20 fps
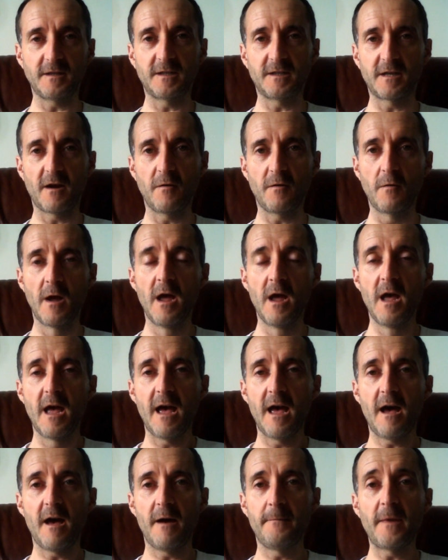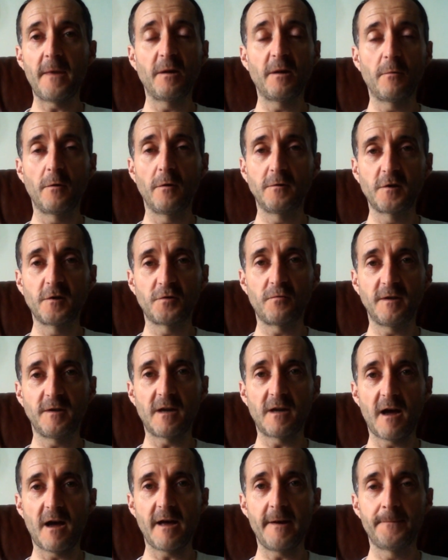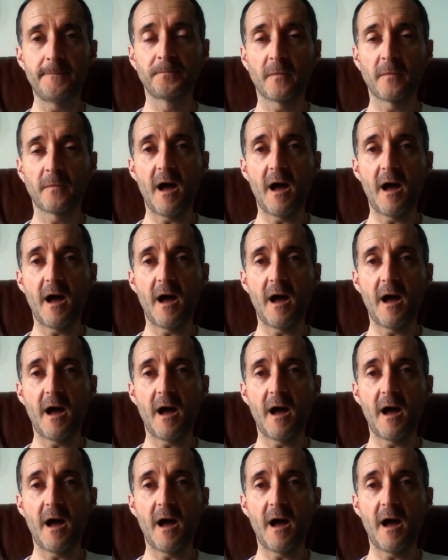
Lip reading: So anyone who does retire,